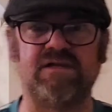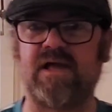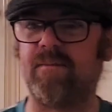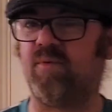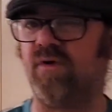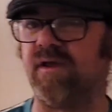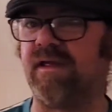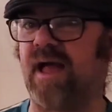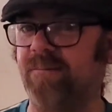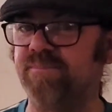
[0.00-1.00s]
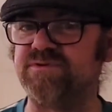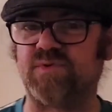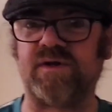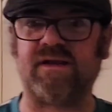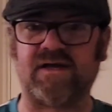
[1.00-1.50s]
an 8-point gap
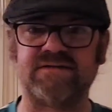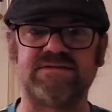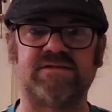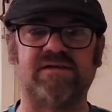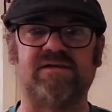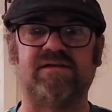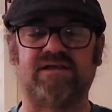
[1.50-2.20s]
between us and